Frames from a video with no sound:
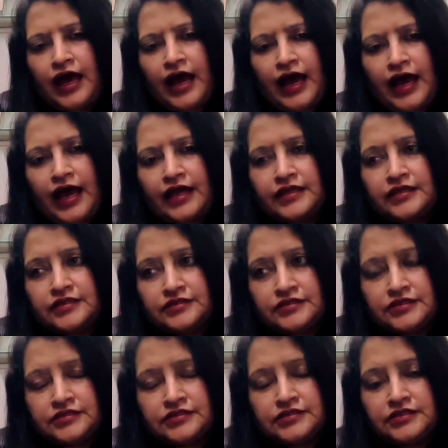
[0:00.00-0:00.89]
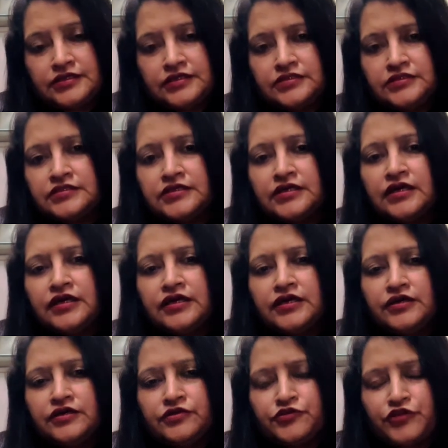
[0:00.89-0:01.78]
and this is
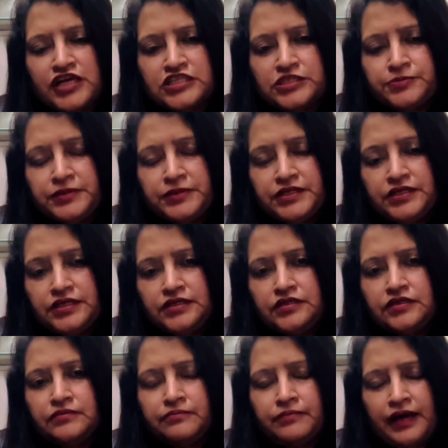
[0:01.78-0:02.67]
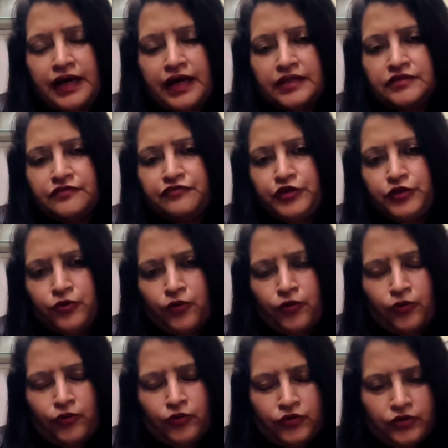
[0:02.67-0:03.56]
transmitted by the
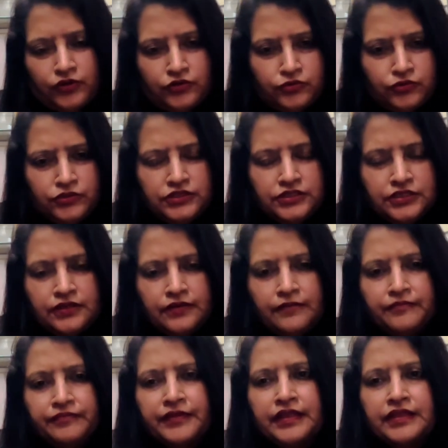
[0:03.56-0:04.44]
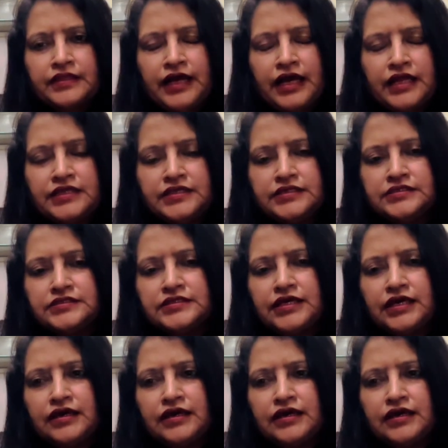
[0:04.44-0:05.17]
fecal-oral route. That is,